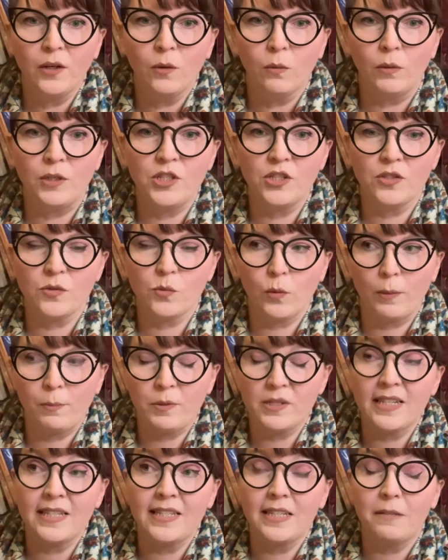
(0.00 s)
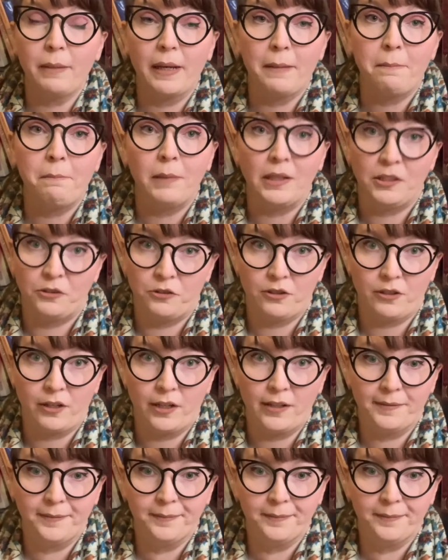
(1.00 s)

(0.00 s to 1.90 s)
which is represented by mantra.